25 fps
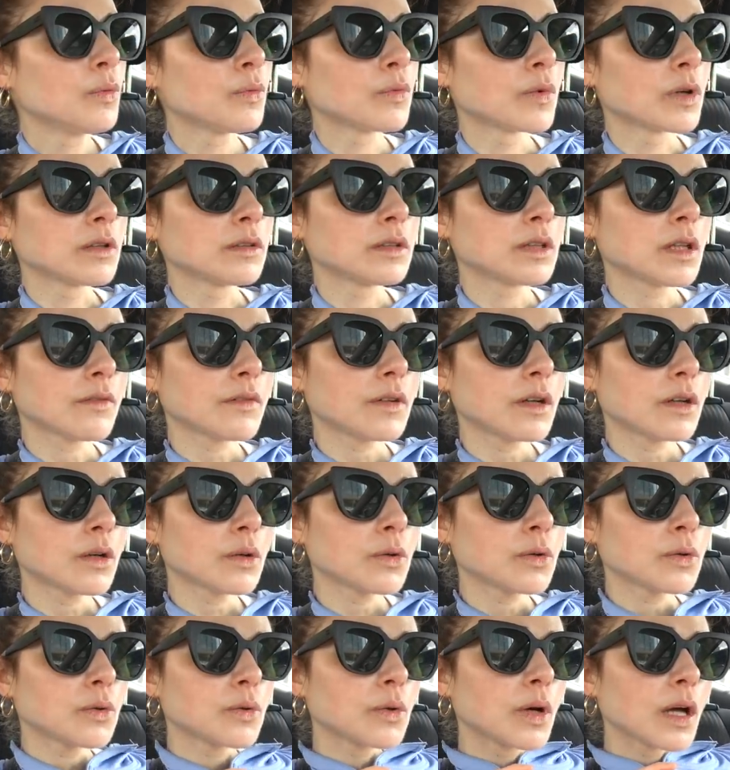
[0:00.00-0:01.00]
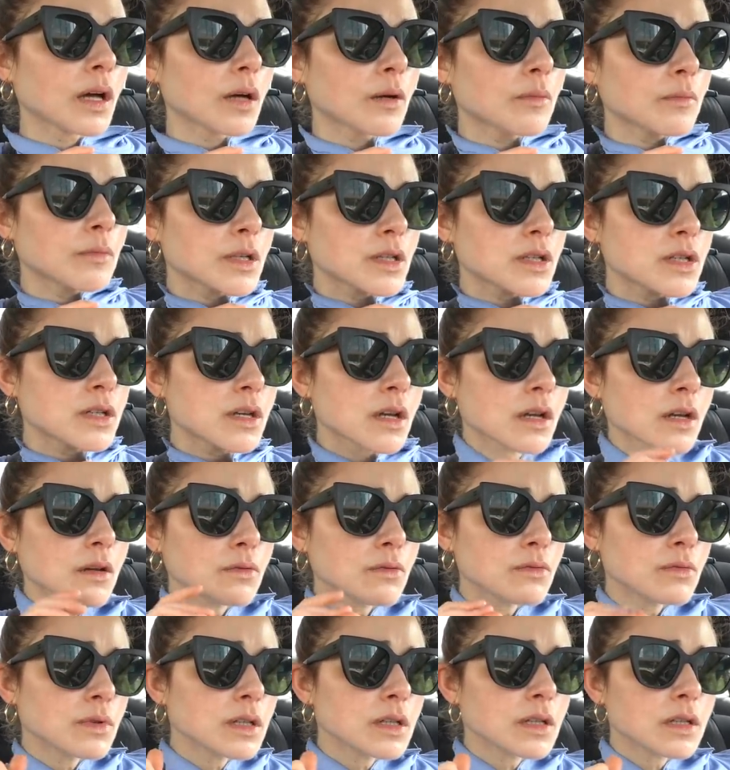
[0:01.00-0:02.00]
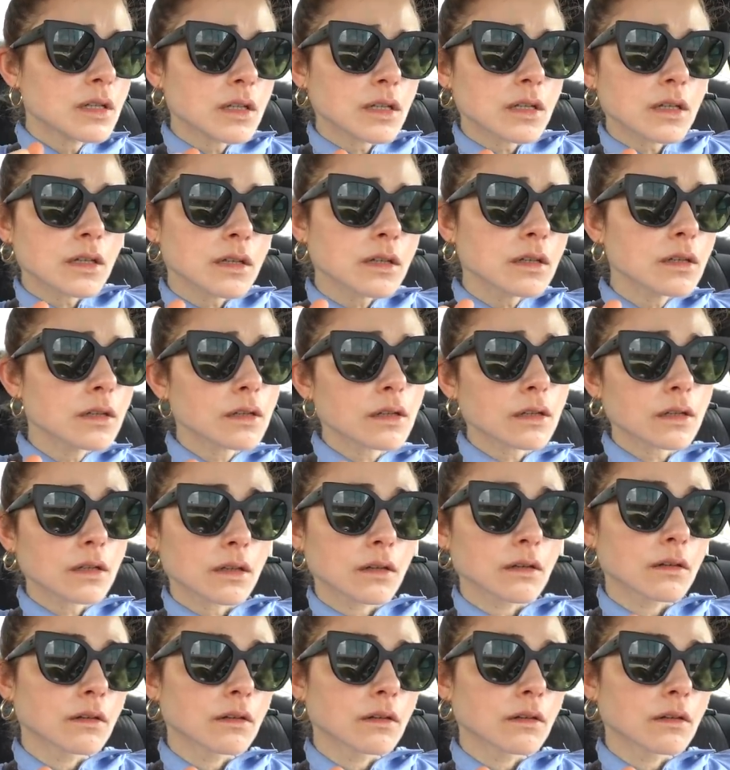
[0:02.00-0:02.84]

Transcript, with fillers: We'll never know how much I really